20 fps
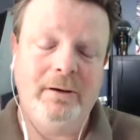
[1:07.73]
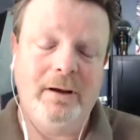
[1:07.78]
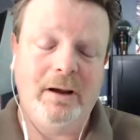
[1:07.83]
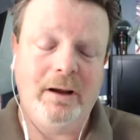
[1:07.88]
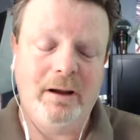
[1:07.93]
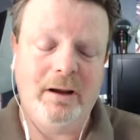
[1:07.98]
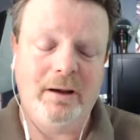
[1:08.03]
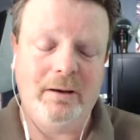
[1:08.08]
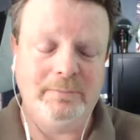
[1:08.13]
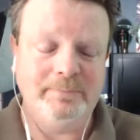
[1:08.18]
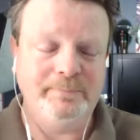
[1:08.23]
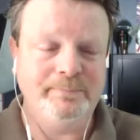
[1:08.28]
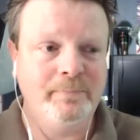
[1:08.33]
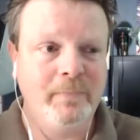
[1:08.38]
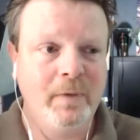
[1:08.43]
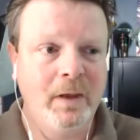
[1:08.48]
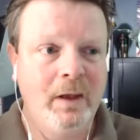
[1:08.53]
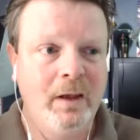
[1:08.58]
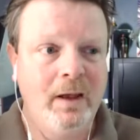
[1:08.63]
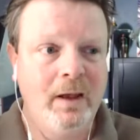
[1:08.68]
Um,
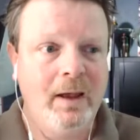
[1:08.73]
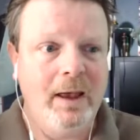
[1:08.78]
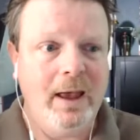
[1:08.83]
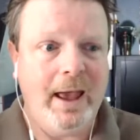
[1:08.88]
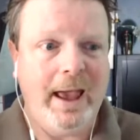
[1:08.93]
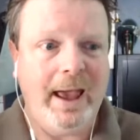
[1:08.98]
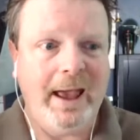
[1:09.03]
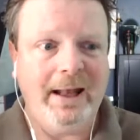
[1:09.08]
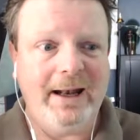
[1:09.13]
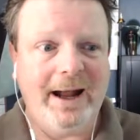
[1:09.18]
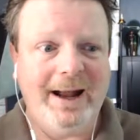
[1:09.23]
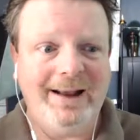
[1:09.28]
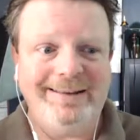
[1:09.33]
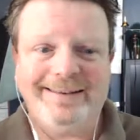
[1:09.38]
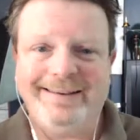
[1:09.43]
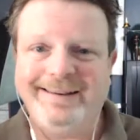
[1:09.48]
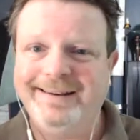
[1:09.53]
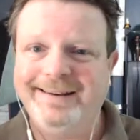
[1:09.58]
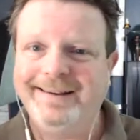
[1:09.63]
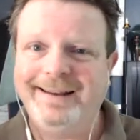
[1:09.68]
and I
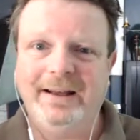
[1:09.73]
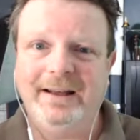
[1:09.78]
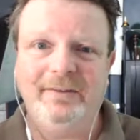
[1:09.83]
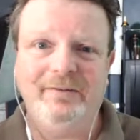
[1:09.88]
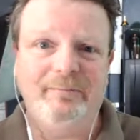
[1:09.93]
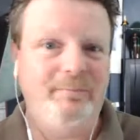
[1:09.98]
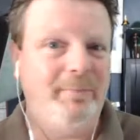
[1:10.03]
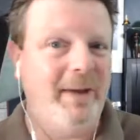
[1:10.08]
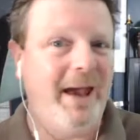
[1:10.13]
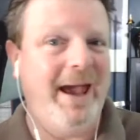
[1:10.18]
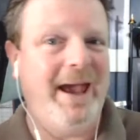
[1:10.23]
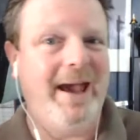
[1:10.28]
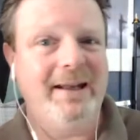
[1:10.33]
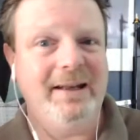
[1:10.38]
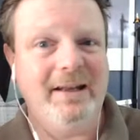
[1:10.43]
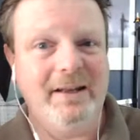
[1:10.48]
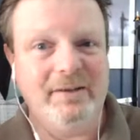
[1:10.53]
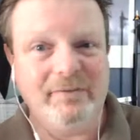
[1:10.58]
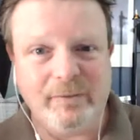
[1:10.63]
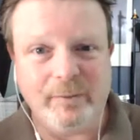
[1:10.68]
see a lot of bad
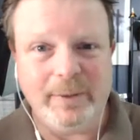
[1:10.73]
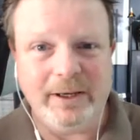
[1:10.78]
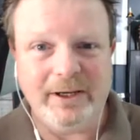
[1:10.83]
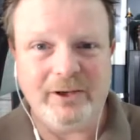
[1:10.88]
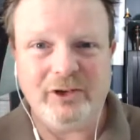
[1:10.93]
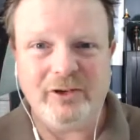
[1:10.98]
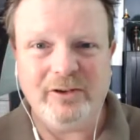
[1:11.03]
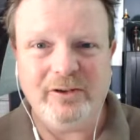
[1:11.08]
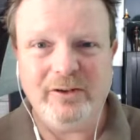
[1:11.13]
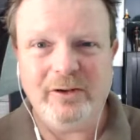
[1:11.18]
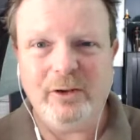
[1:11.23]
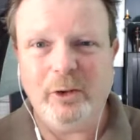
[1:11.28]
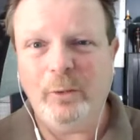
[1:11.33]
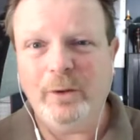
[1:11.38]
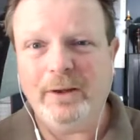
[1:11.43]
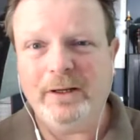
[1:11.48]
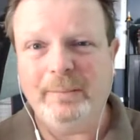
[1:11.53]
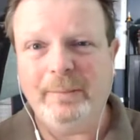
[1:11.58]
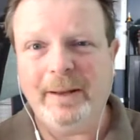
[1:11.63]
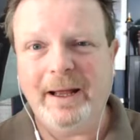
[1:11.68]
information
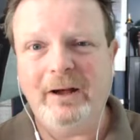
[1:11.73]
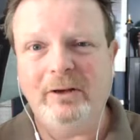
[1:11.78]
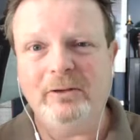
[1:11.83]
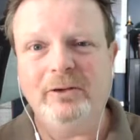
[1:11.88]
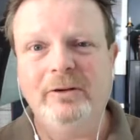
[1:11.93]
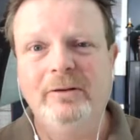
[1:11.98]
going about